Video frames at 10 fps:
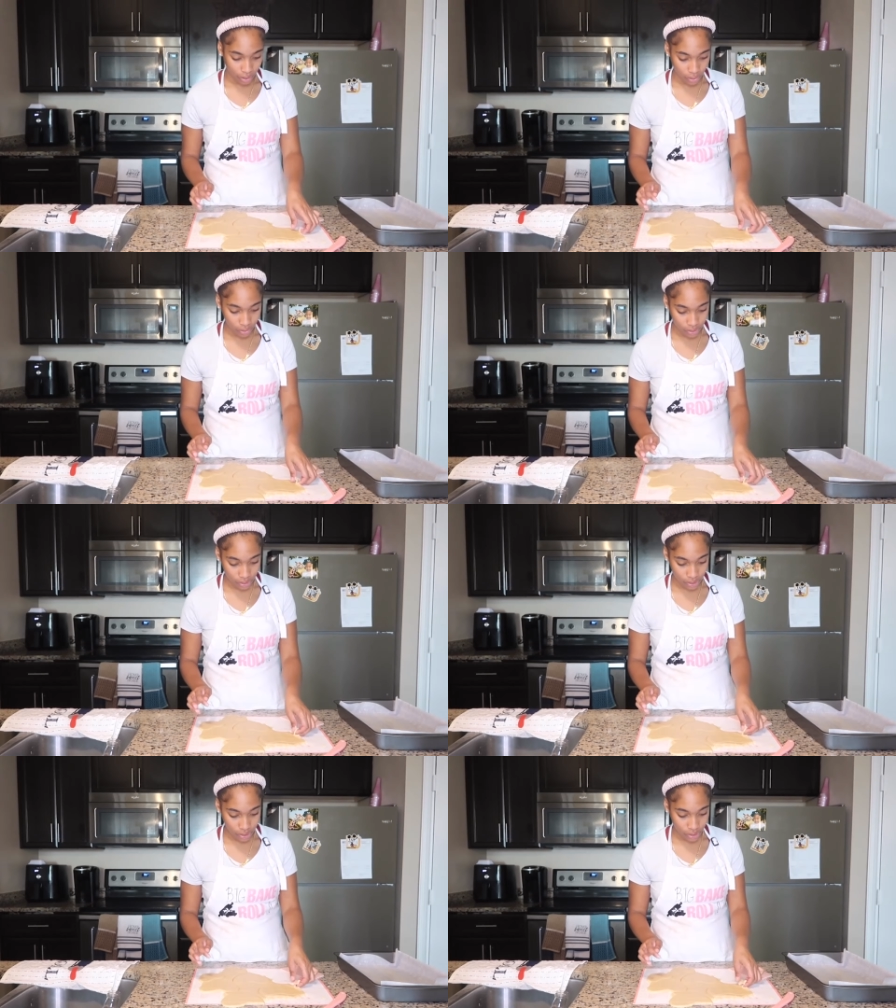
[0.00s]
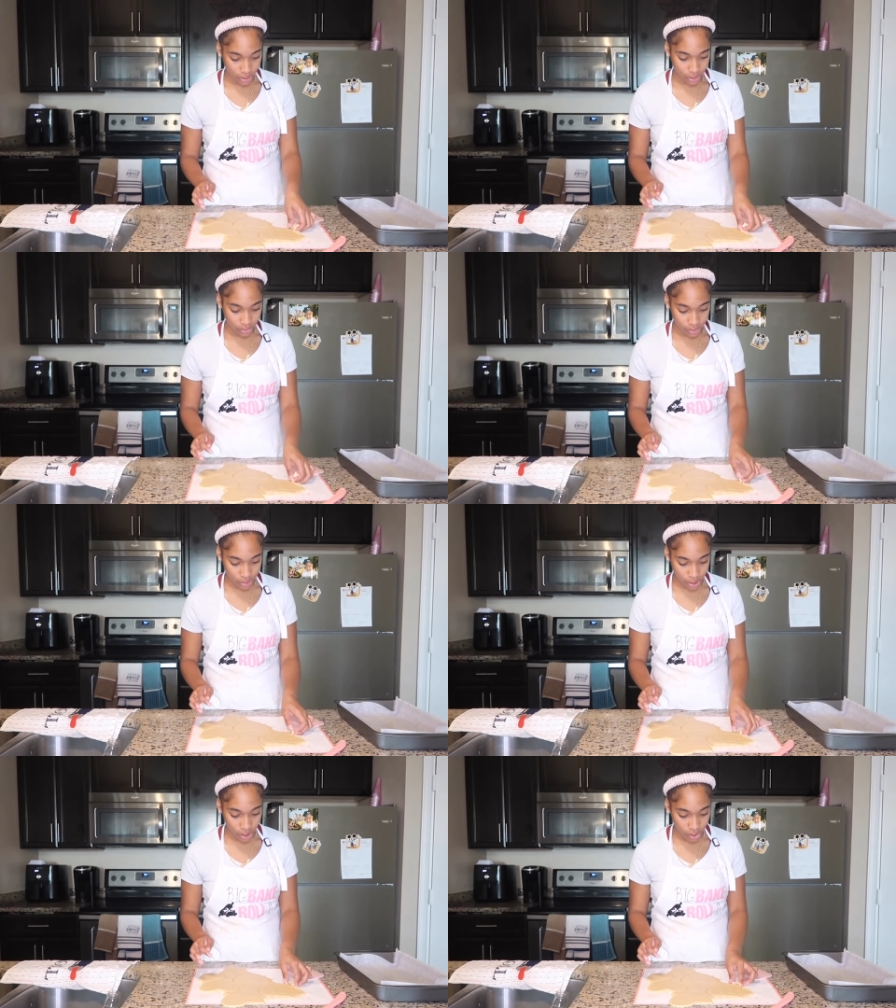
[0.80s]
I was getting a little
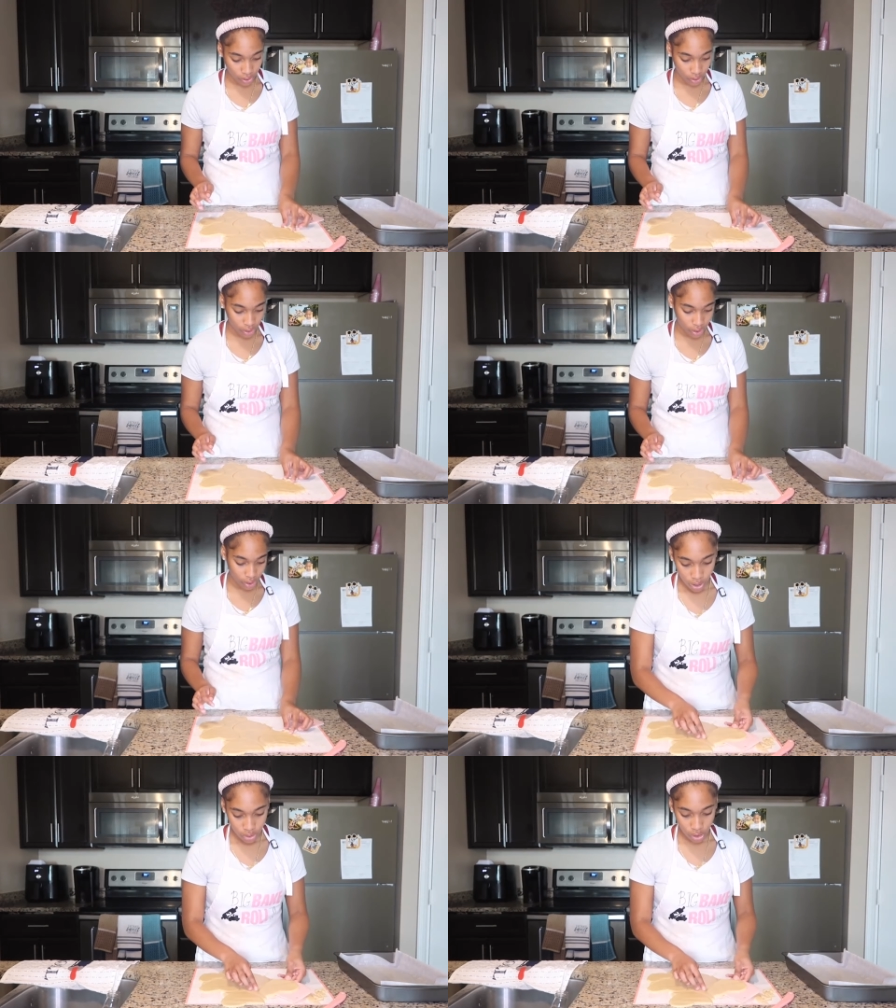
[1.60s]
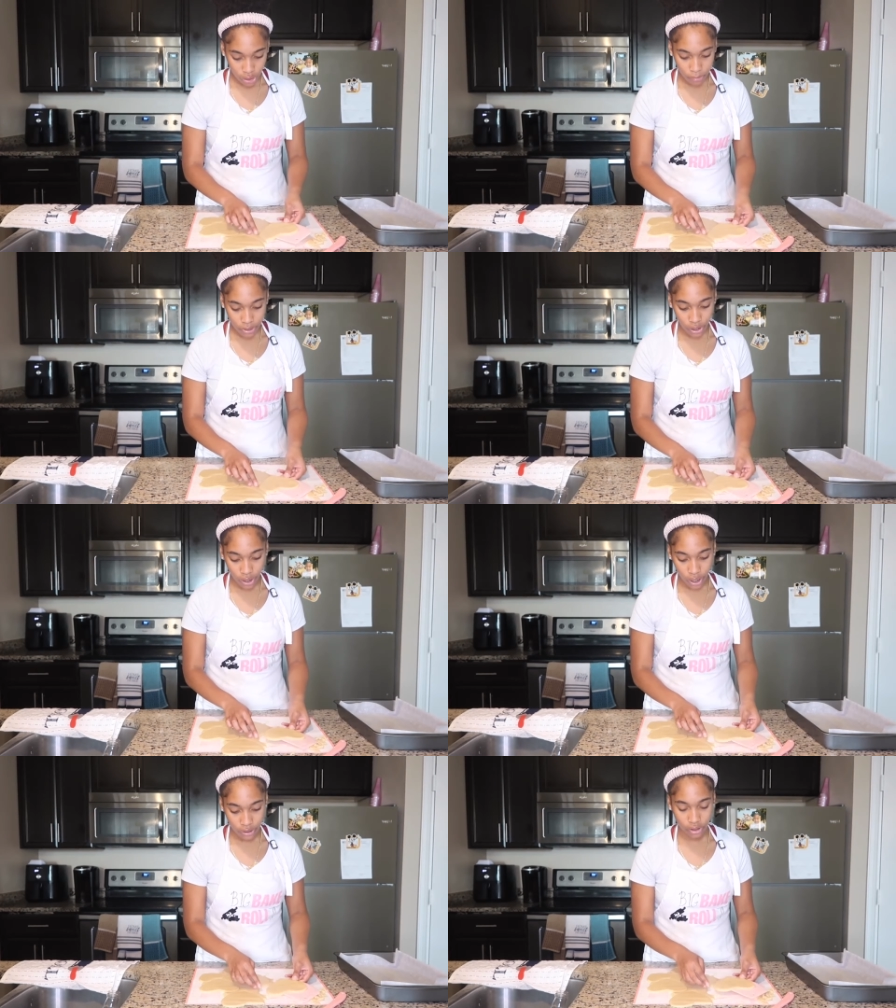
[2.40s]
scared. So let me tell you
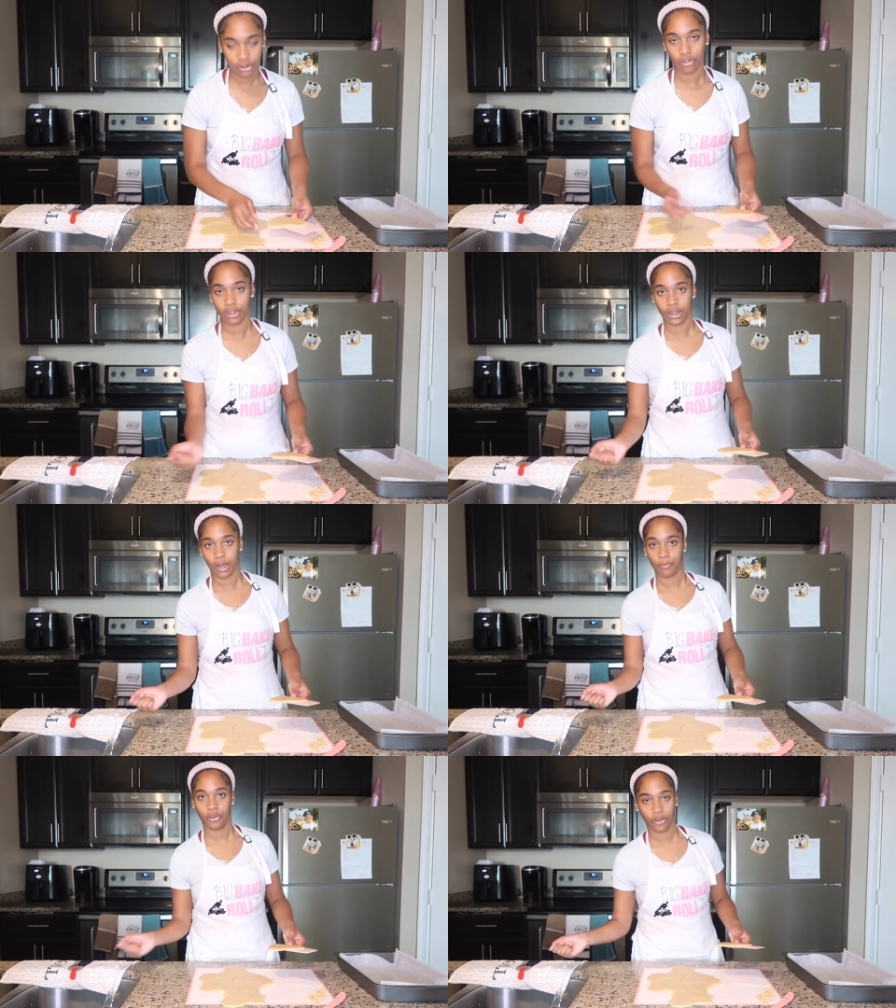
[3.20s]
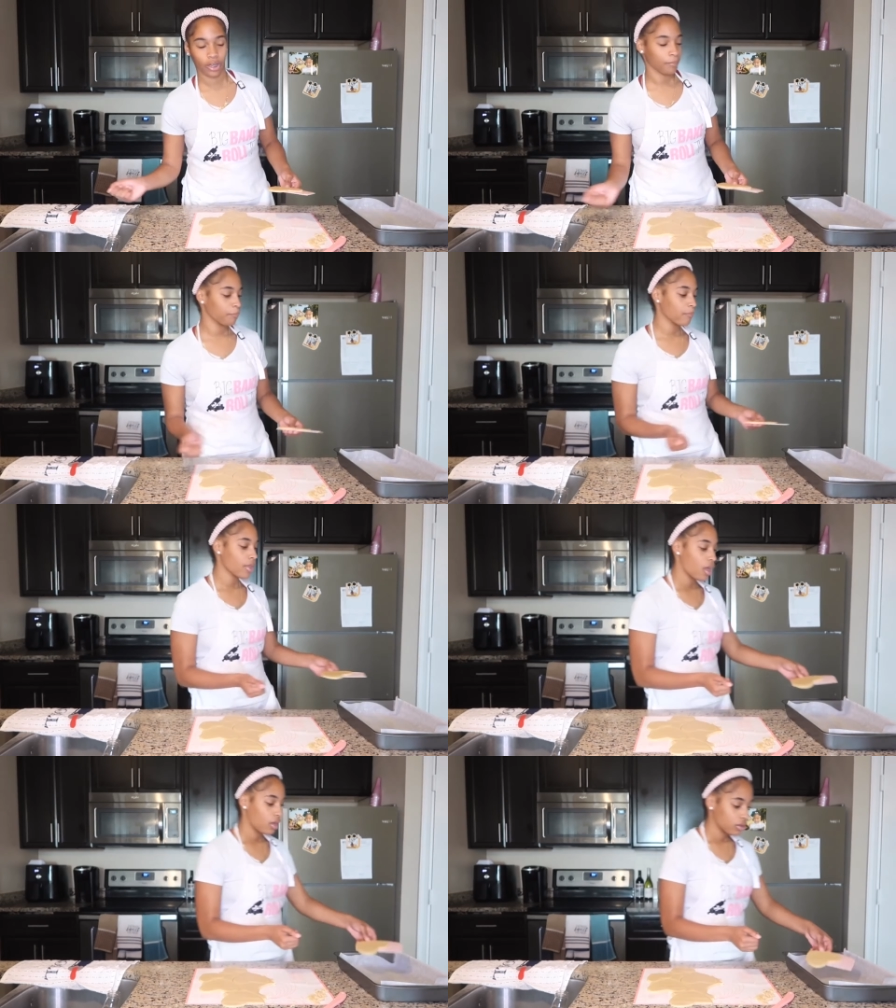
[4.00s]
guys this story time real quick.
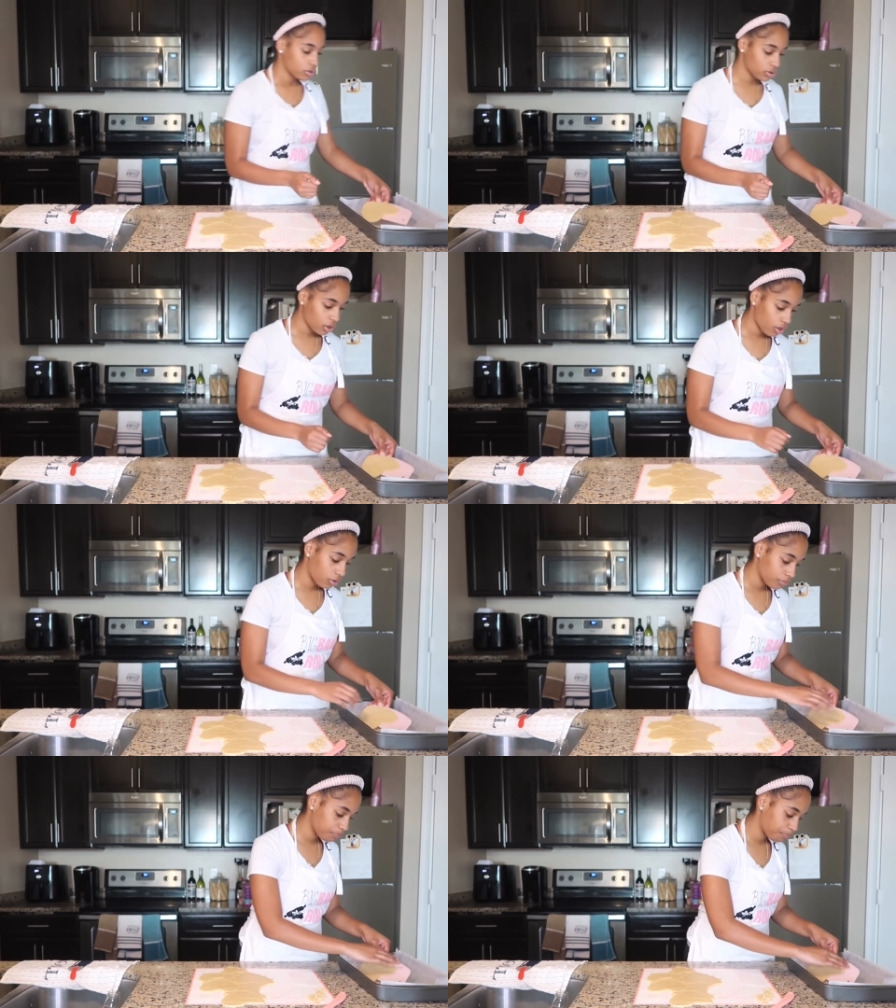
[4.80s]
So,